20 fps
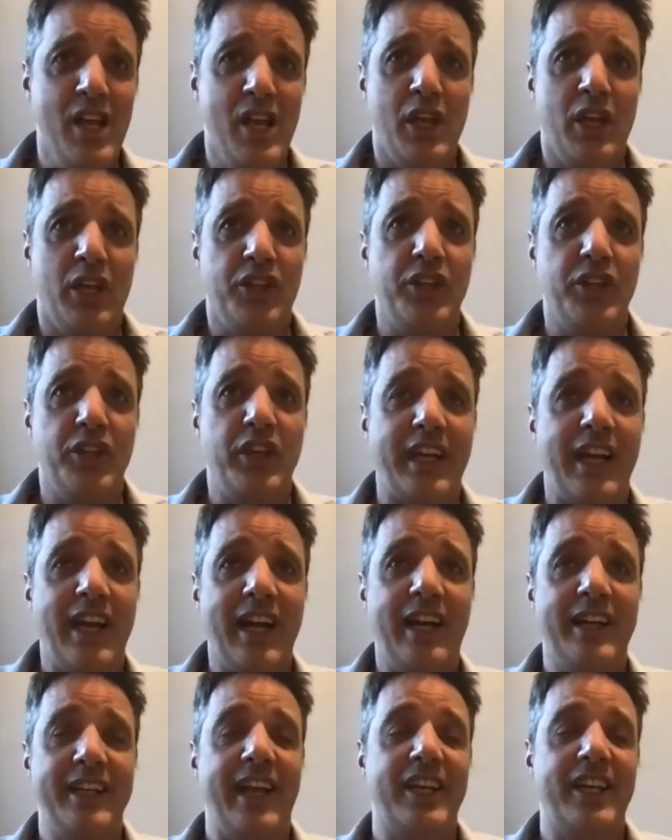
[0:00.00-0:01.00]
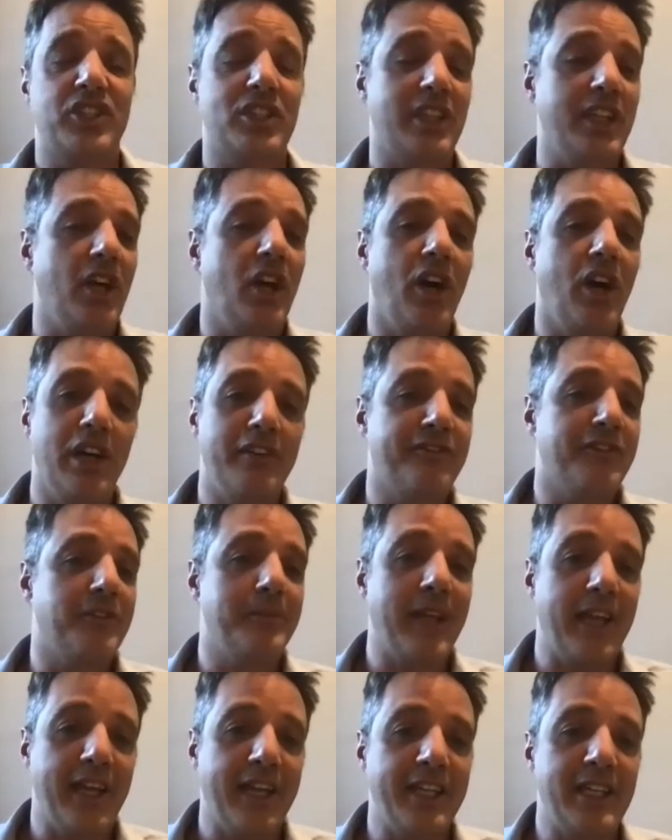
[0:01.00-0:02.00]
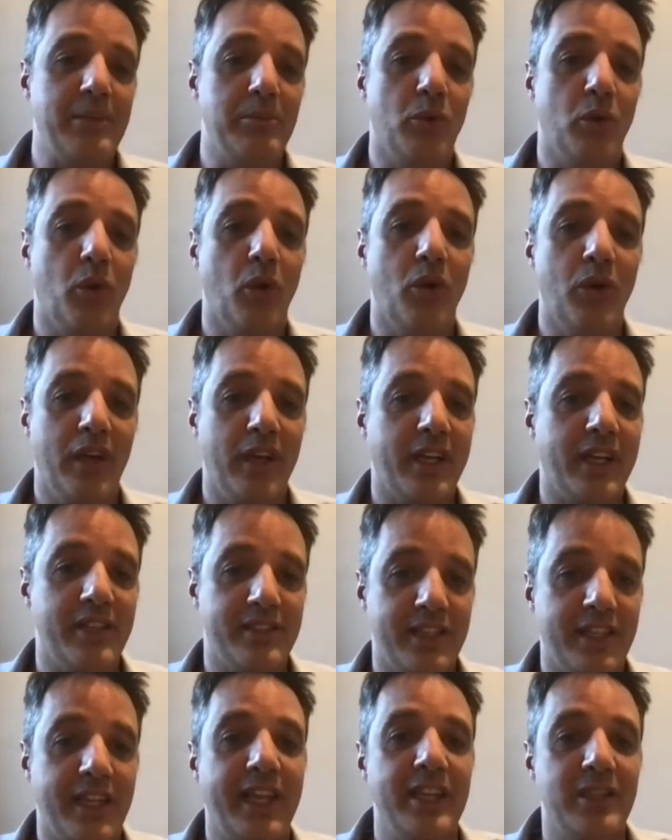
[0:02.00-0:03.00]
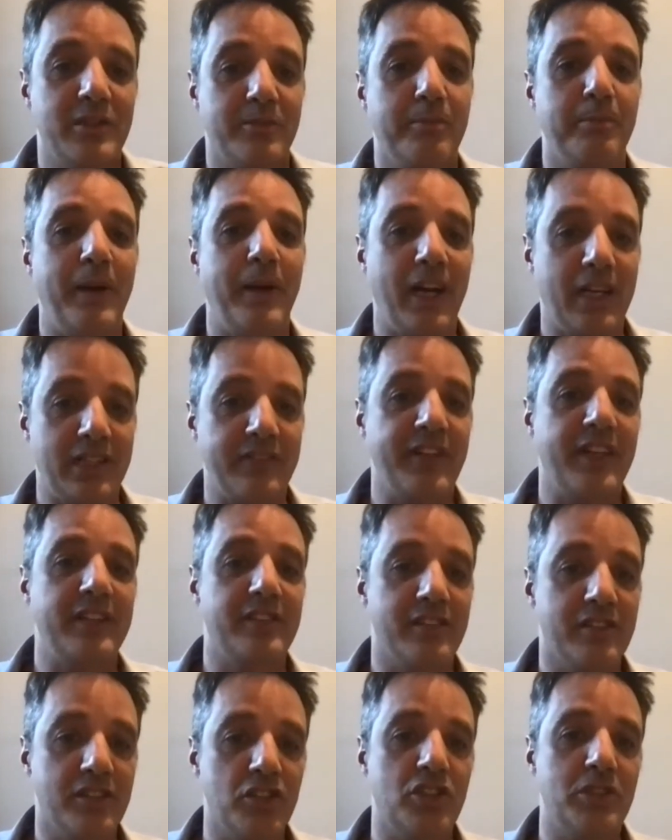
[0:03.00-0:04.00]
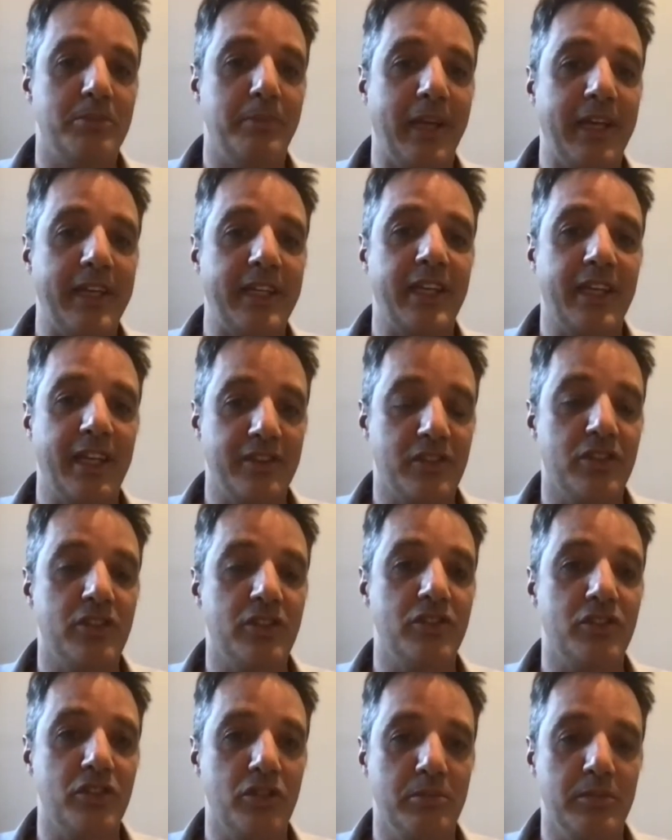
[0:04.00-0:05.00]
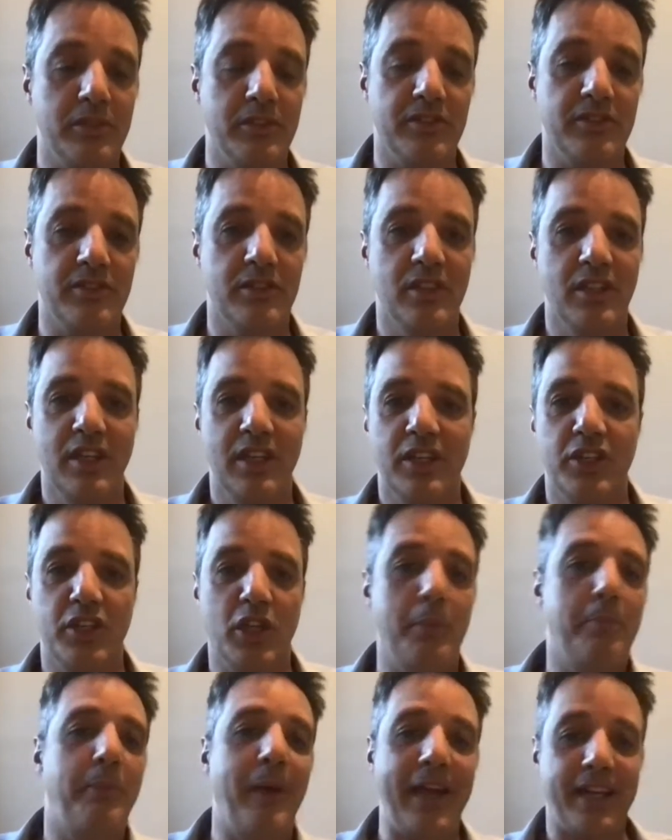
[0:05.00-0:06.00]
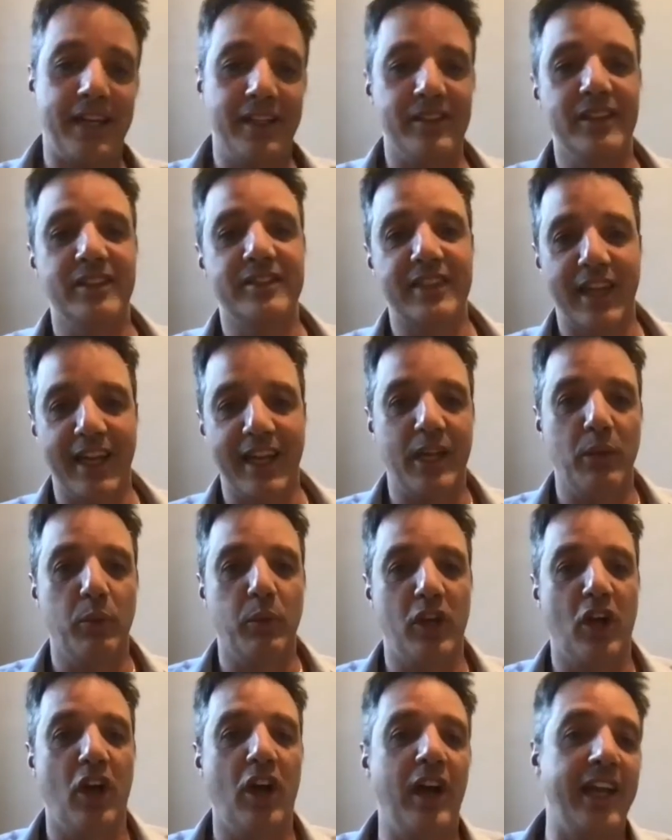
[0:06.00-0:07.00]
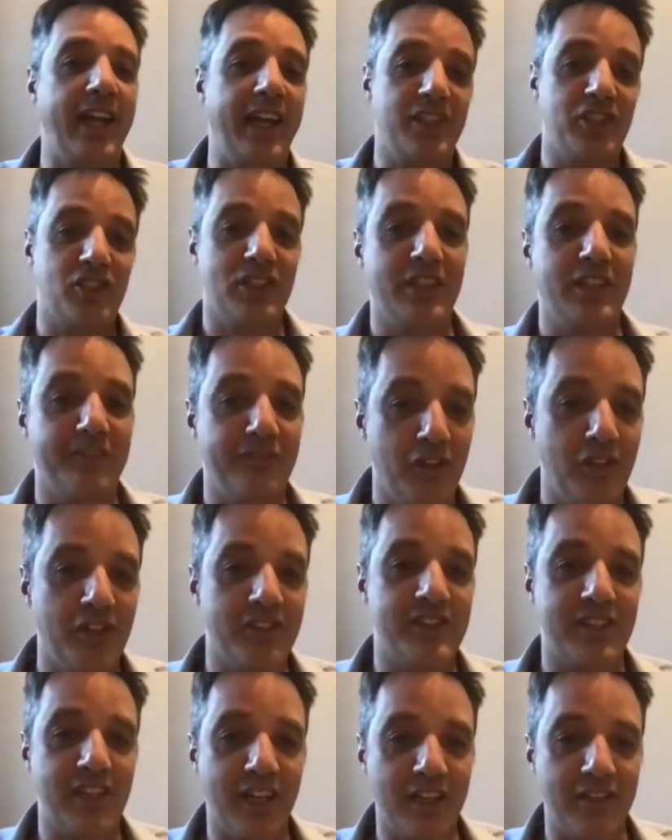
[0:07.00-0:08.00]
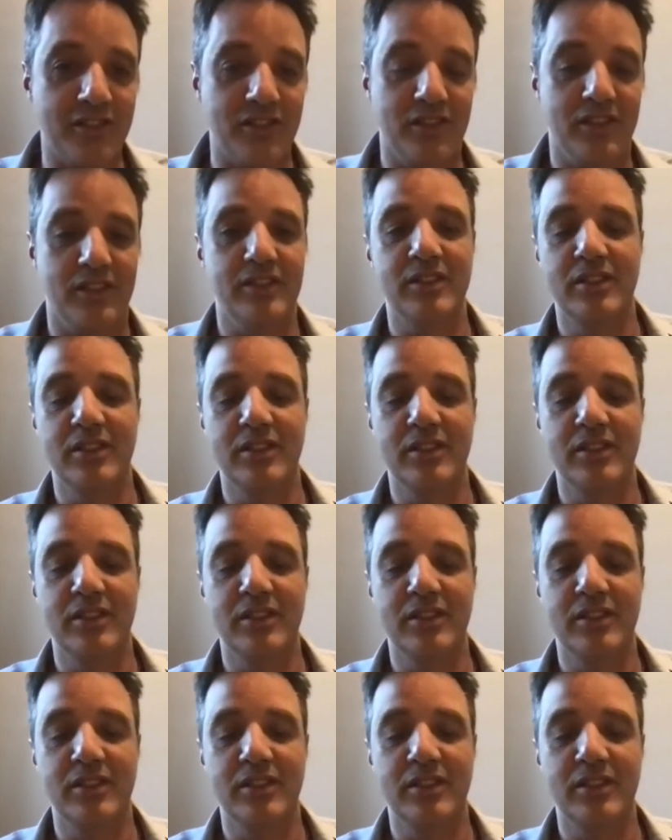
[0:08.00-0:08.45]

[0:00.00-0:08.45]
you can't actually hide from that anymore because it is part of our decision making as consumers. You know, back in the day when I actually first started,